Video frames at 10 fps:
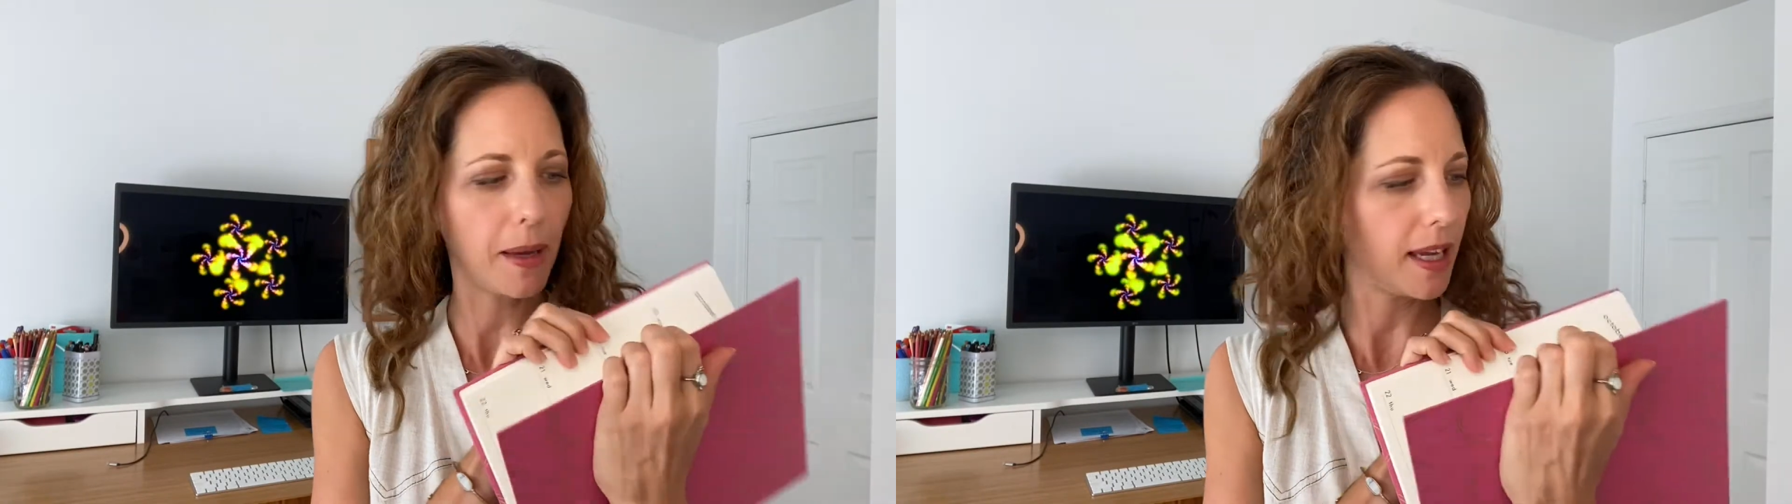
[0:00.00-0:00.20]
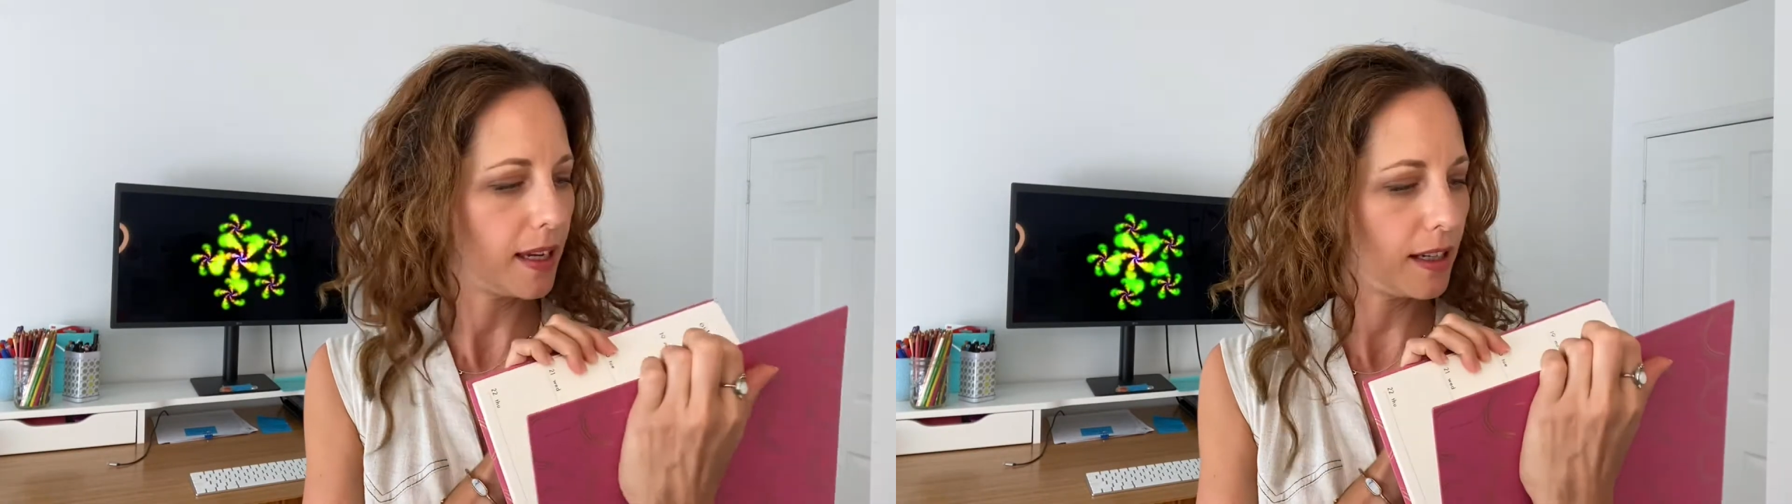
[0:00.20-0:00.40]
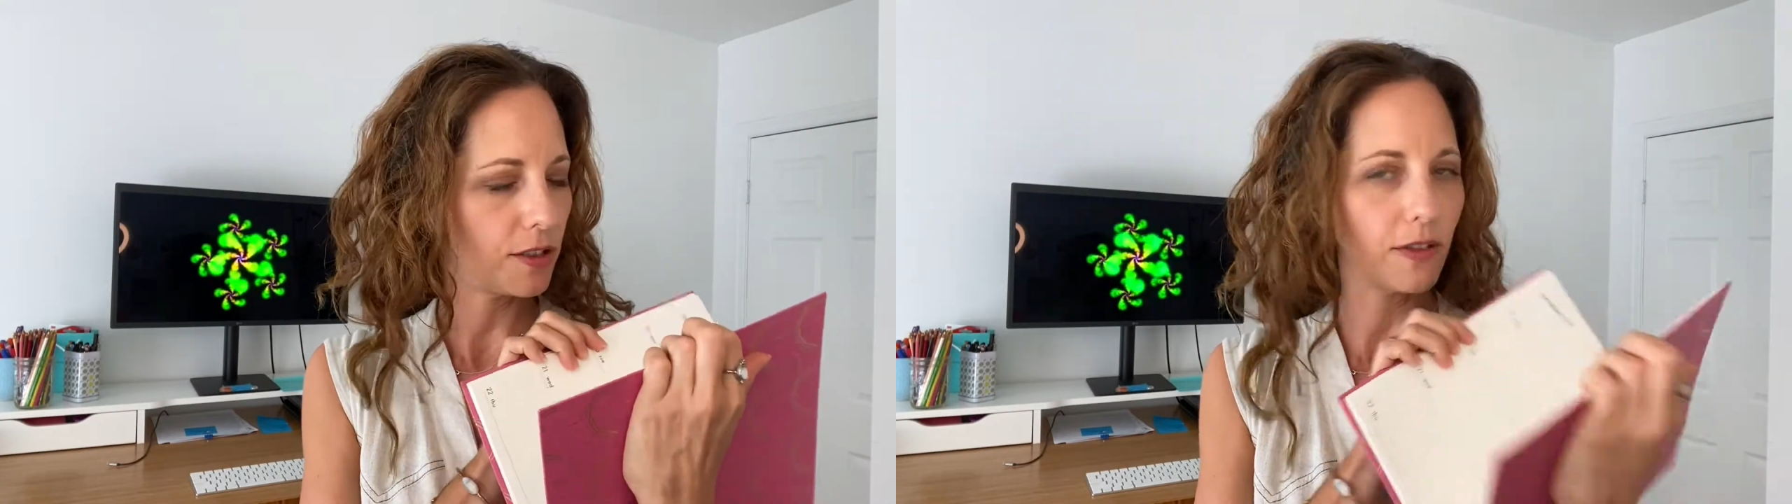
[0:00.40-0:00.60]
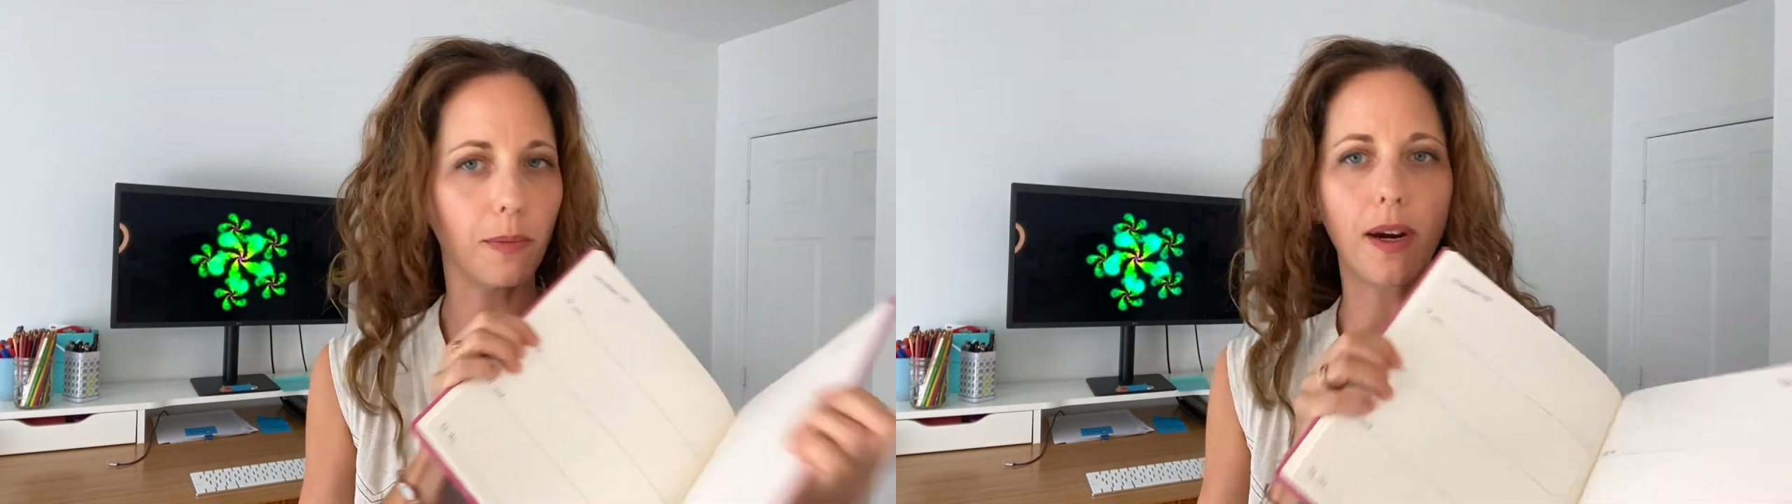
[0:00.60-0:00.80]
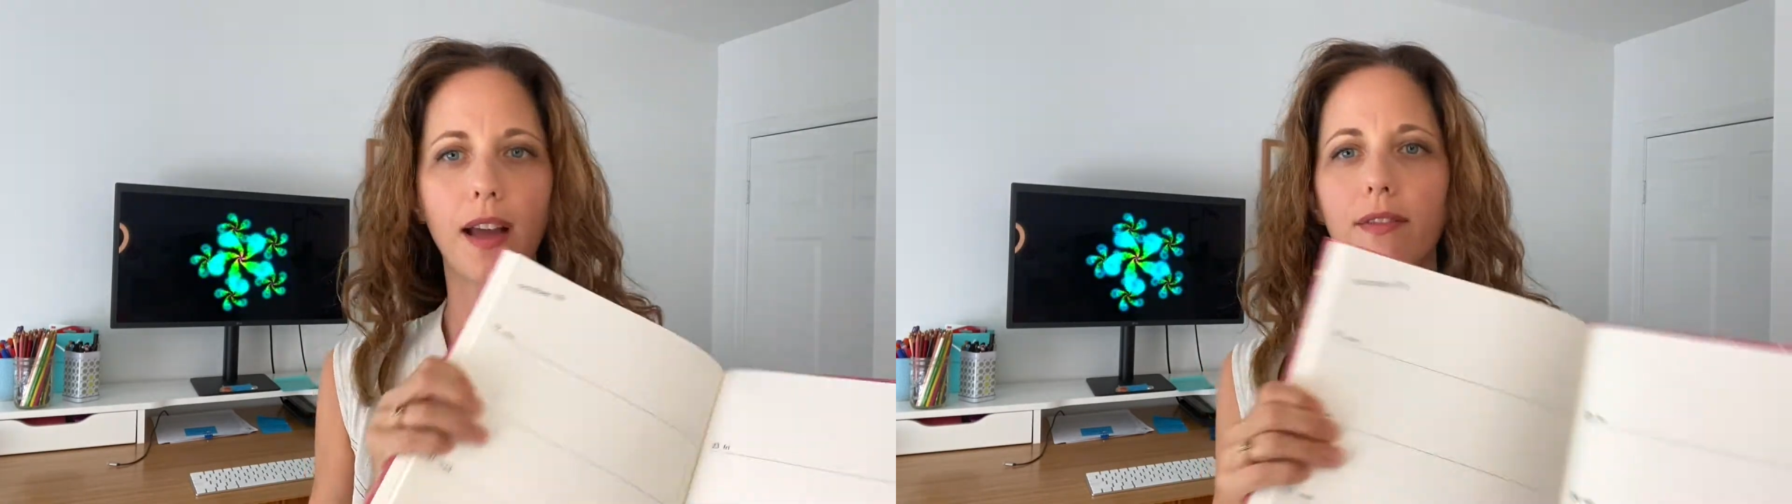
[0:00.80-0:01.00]
page for
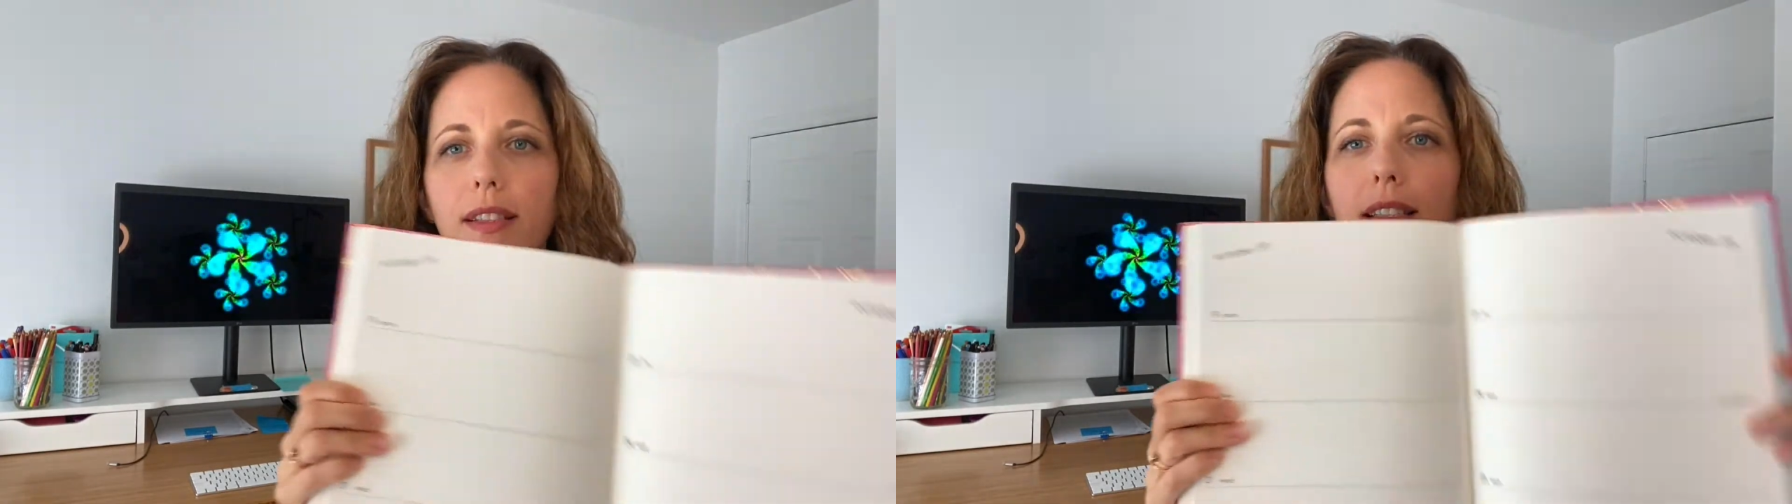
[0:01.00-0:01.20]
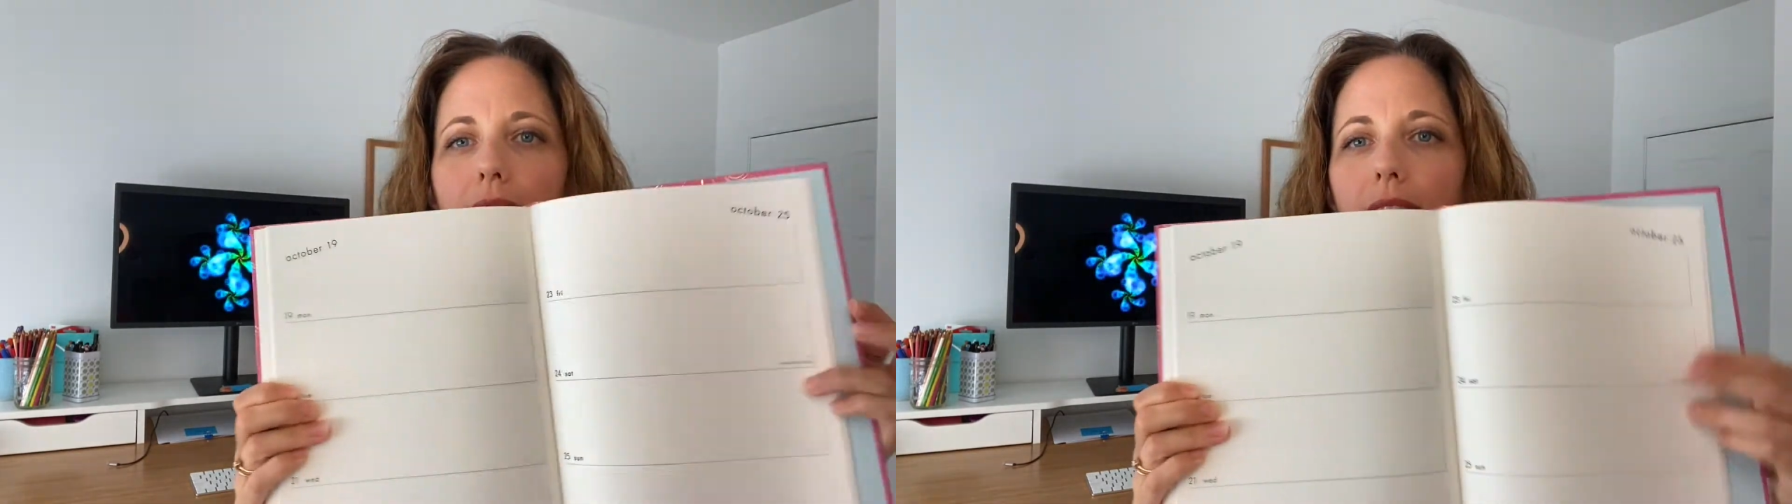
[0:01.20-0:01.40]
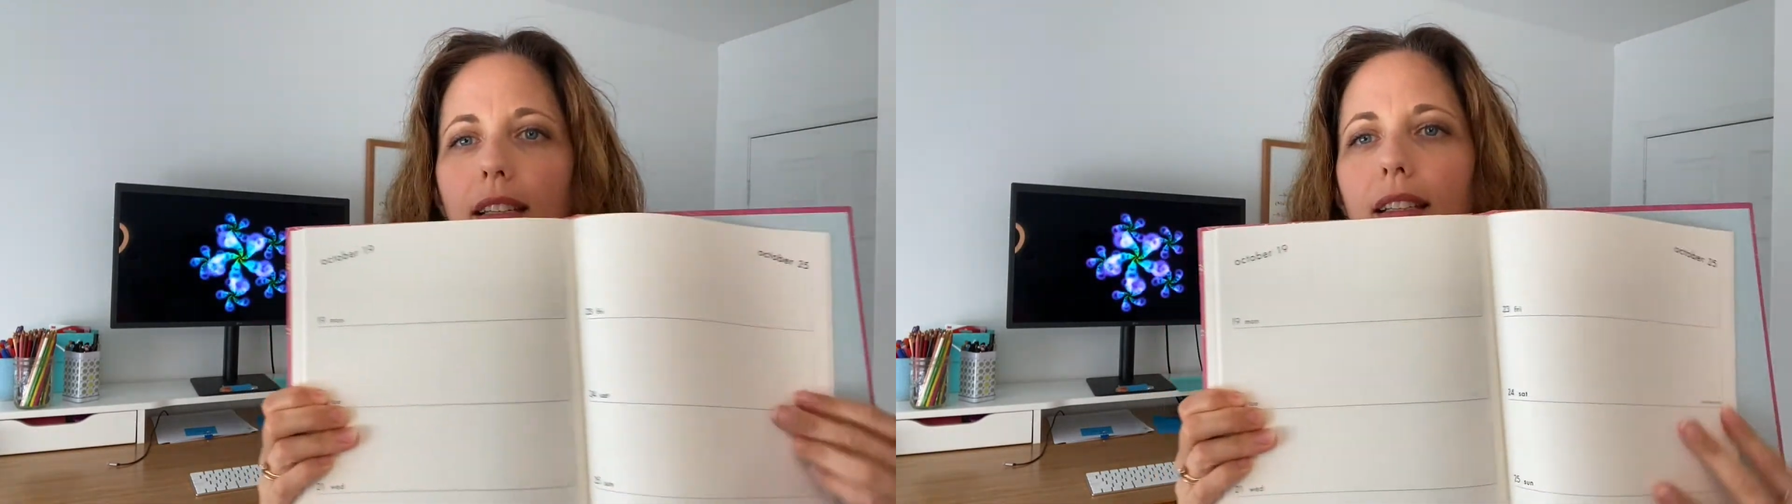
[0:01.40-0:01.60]
privacy.